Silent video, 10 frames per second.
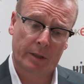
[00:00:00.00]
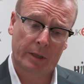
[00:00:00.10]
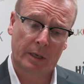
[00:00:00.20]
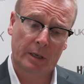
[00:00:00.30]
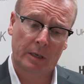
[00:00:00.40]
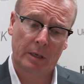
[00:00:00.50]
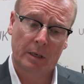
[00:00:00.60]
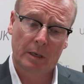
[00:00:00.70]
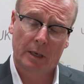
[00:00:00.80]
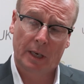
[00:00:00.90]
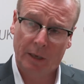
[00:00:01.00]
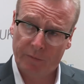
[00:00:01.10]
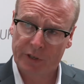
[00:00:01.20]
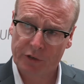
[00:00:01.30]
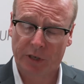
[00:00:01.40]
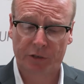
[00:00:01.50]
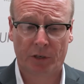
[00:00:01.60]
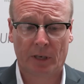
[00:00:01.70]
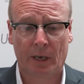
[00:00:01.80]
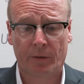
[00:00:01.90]
the
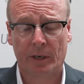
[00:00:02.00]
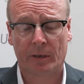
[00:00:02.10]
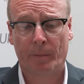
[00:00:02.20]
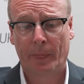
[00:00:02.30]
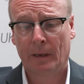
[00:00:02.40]
infrastructure area.